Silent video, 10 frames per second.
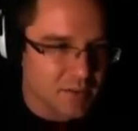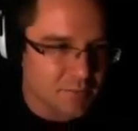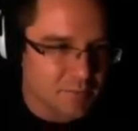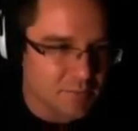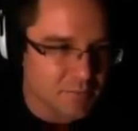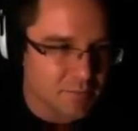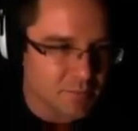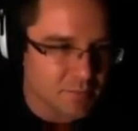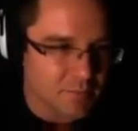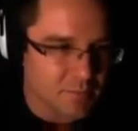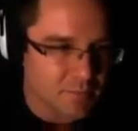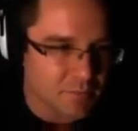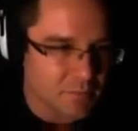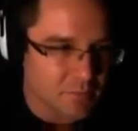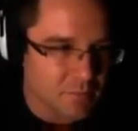
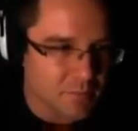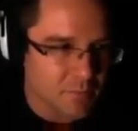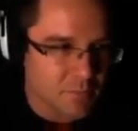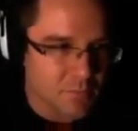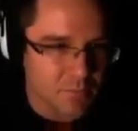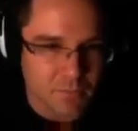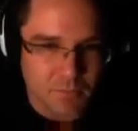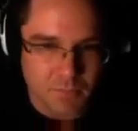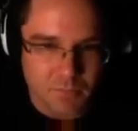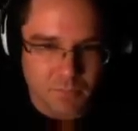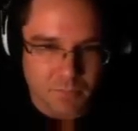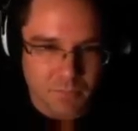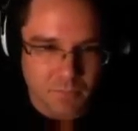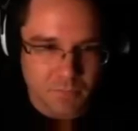Nobody speaks.